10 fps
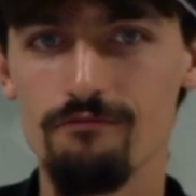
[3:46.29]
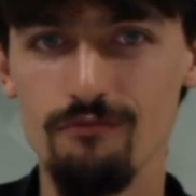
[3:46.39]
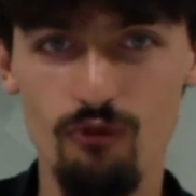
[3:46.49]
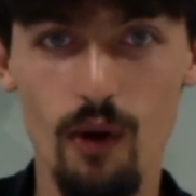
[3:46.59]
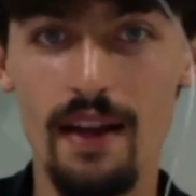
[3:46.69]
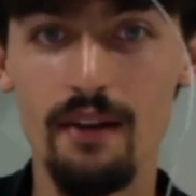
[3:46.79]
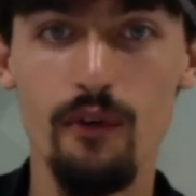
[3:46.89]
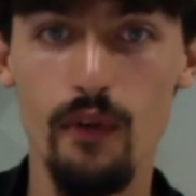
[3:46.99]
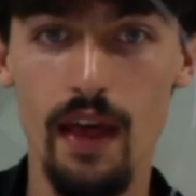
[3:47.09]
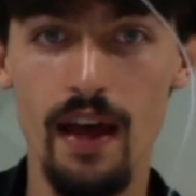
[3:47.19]
ready
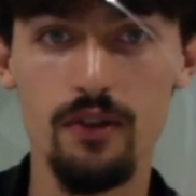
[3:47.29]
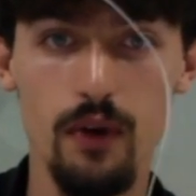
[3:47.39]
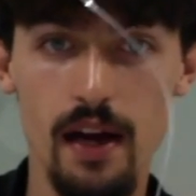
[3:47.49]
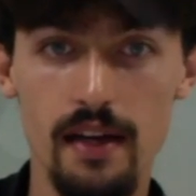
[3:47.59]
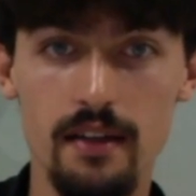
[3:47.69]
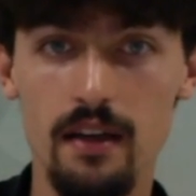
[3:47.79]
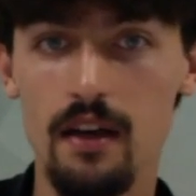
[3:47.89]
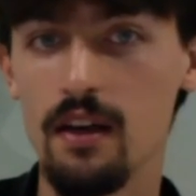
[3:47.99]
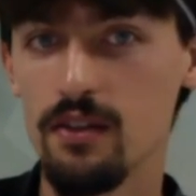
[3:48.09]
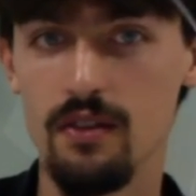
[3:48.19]
for that drag
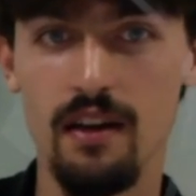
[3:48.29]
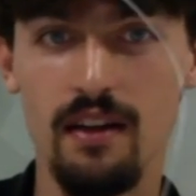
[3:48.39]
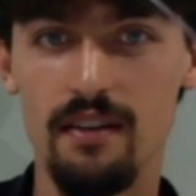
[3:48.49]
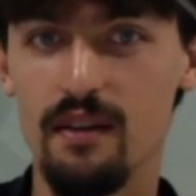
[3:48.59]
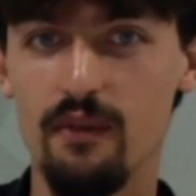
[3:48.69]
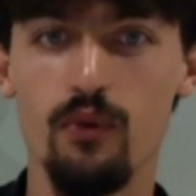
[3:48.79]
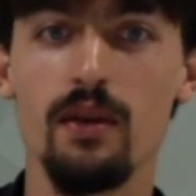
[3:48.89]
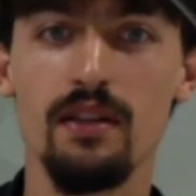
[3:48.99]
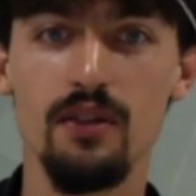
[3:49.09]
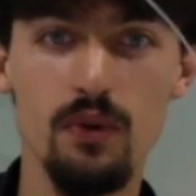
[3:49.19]
so that if
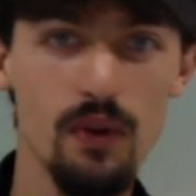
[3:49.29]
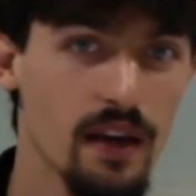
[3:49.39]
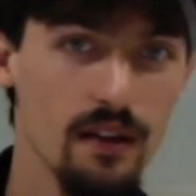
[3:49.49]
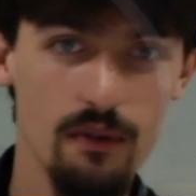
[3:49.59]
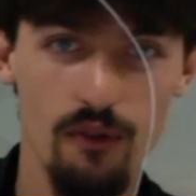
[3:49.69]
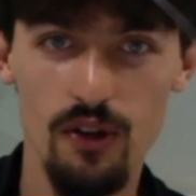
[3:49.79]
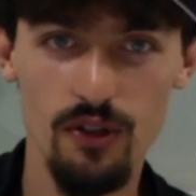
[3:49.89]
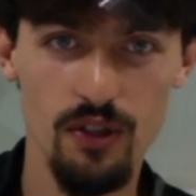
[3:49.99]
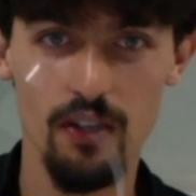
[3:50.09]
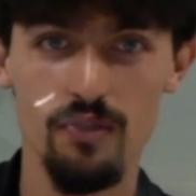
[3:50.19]
we do get a
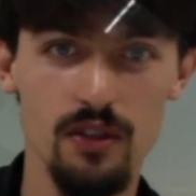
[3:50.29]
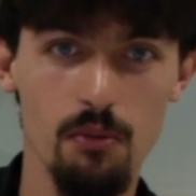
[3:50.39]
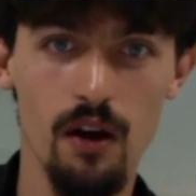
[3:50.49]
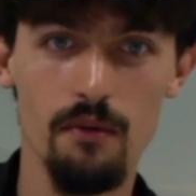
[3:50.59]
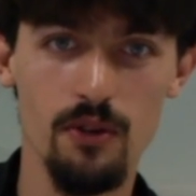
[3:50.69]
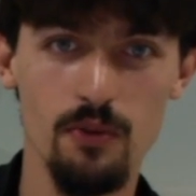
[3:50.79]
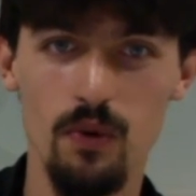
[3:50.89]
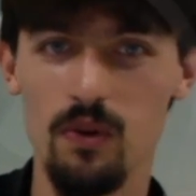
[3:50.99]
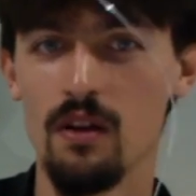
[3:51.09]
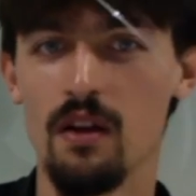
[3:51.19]
fish that goes to the bottom of the
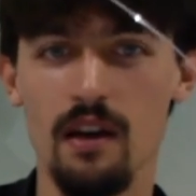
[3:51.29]
spool,